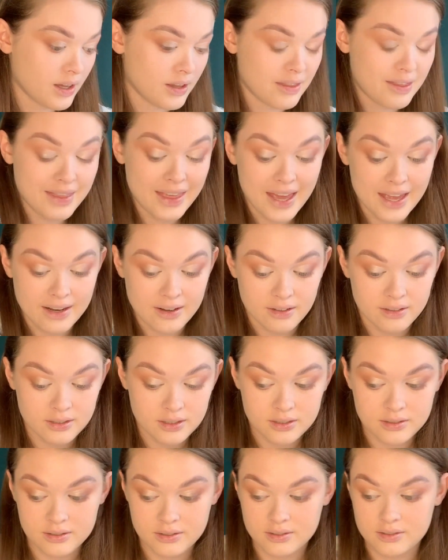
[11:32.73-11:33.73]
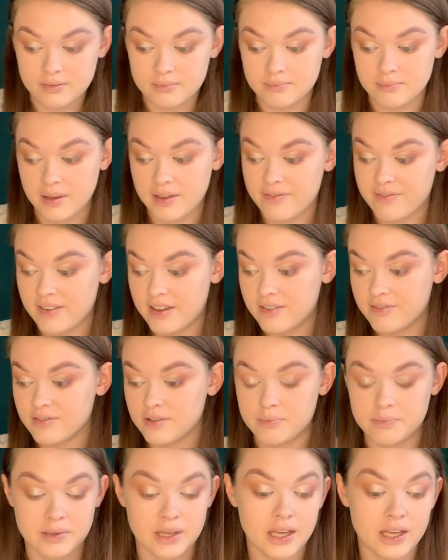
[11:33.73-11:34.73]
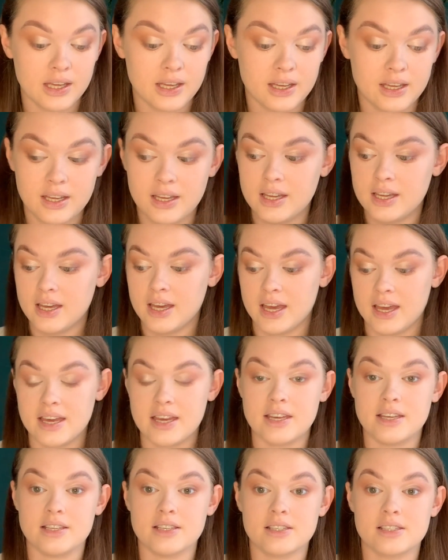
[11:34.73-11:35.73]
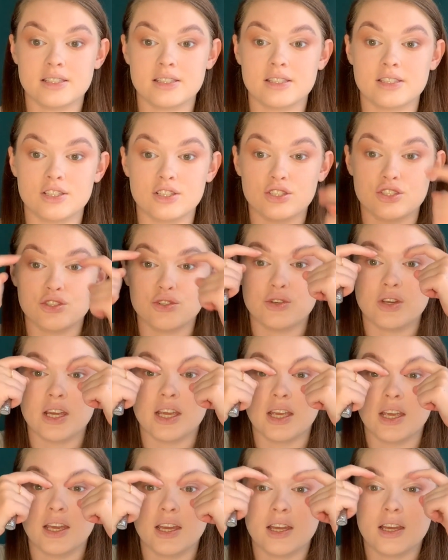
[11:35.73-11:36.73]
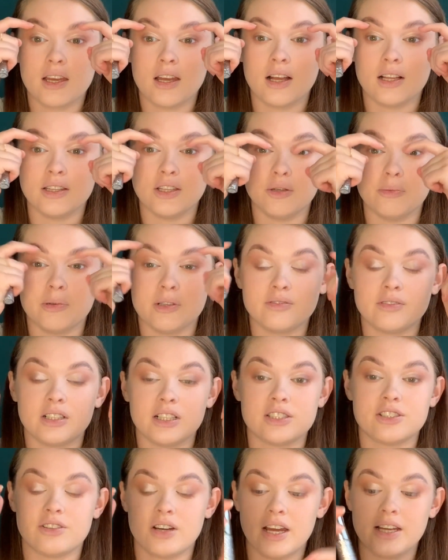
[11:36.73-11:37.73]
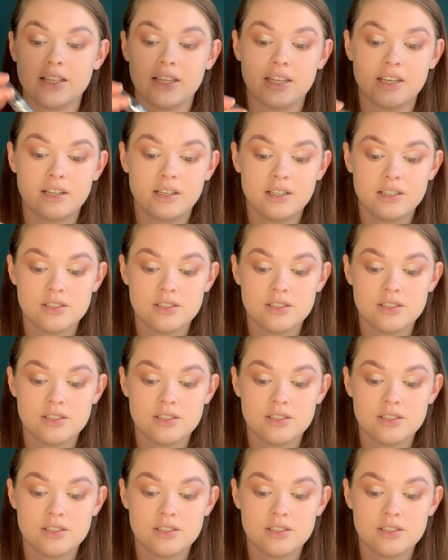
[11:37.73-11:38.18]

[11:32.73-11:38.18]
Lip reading: Then, my favourite bit is doing a little bit of glitter eyeliner.